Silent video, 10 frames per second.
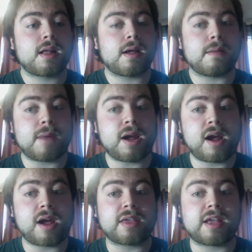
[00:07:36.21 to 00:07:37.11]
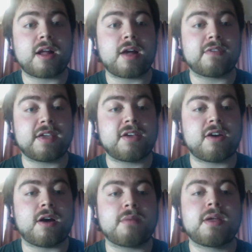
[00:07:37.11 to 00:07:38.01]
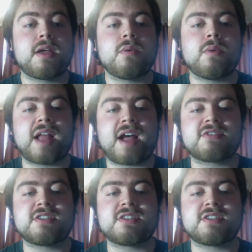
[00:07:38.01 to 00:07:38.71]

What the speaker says: My highlight of eComp would have to